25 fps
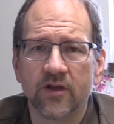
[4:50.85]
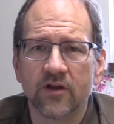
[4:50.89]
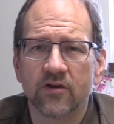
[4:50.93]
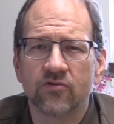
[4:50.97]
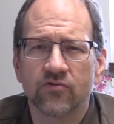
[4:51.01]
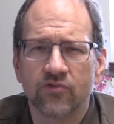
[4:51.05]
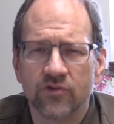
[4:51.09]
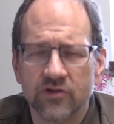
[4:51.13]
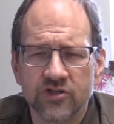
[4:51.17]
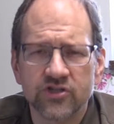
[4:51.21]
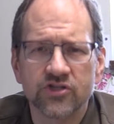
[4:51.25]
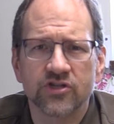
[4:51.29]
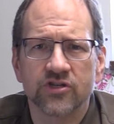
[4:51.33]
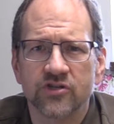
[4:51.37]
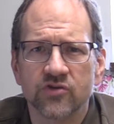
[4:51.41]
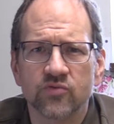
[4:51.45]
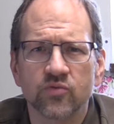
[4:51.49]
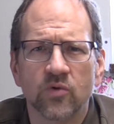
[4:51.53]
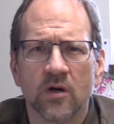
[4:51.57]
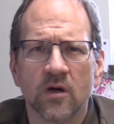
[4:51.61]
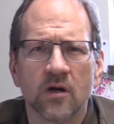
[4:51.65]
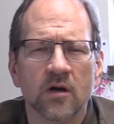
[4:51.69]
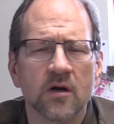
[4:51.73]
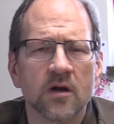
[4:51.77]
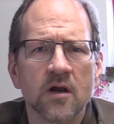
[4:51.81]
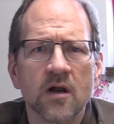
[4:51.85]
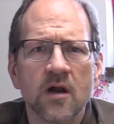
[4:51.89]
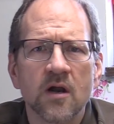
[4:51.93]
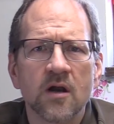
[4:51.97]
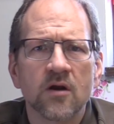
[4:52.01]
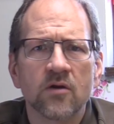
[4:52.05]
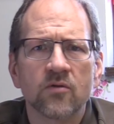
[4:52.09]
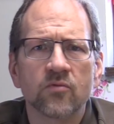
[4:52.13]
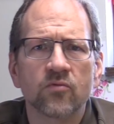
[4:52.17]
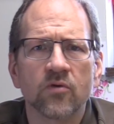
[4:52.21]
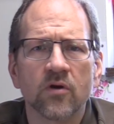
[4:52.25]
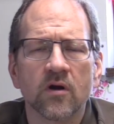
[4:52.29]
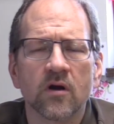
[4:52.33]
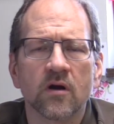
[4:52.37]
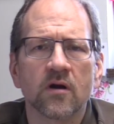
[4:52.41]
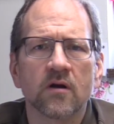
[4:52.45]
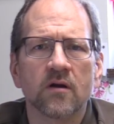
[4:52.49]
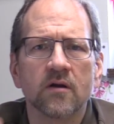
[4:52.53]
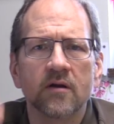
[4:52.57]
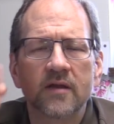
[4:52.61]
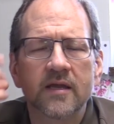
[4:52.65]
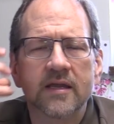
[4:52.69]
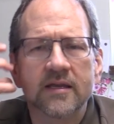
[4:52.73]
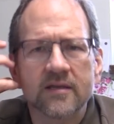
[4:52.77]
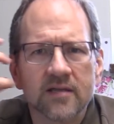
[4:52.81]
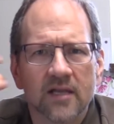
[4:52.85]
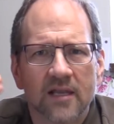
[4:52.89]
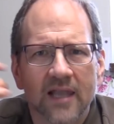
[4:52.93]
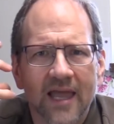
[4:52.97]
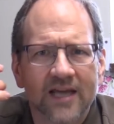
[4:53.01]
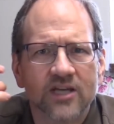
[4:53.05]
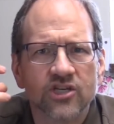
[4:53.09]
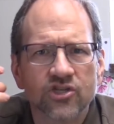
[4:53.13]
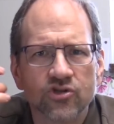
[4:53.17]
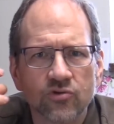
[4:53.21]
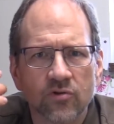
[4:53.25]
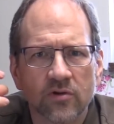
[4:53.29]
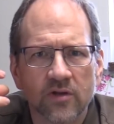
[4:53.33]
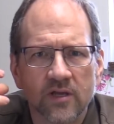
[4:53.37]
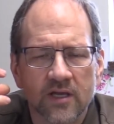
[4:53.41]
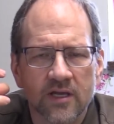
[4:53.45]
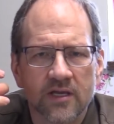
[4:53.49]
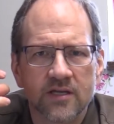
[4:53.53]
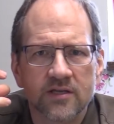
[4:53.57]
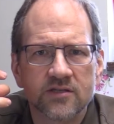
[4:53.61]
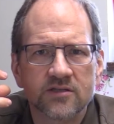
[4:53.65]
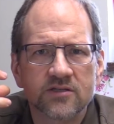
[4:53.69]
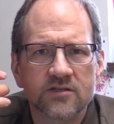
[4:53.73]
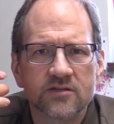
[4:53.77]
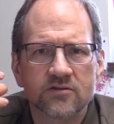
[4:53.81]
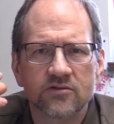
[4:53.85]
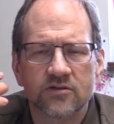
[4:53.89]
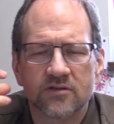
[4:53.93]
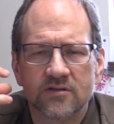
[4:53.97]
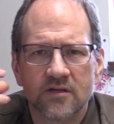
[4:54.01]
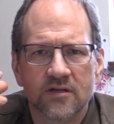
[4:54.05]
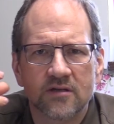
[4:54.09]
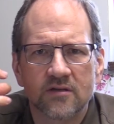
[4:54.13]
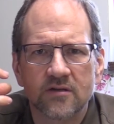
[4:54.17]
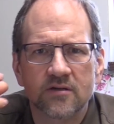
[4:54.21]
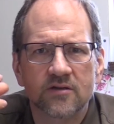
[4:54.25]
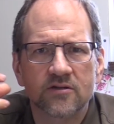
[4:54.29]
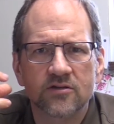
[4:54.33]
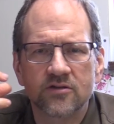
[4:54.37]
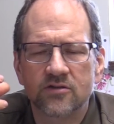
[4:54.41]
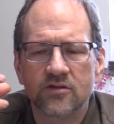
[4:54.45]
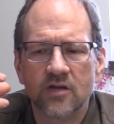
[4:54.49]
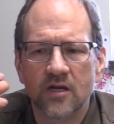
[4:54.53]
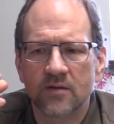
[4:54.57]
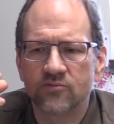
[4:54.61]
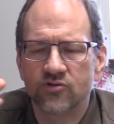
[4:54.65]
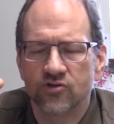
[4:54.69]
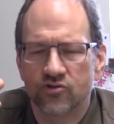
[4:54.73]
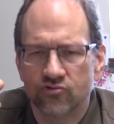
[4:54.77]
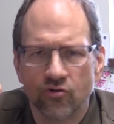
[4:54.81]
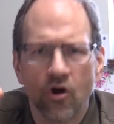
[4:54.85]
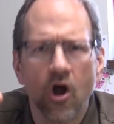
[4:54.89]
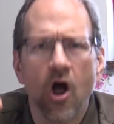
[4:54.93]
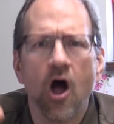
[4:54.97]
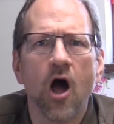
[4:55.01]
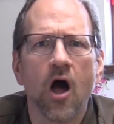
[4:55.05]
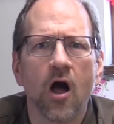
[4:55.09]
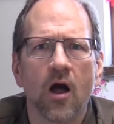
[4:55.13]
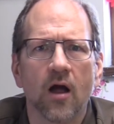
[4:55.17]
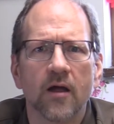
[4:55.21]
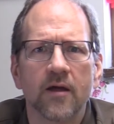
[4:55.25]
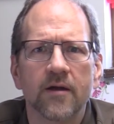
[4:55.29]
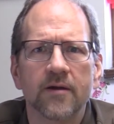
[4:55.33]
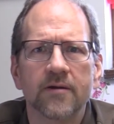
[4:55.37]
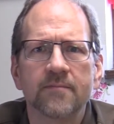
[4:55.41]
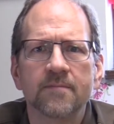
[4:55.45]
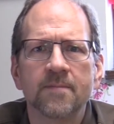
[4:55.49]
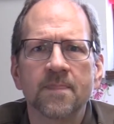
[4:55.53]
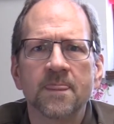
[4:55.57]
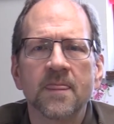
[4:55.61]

That Christians were were intellectually st um, strong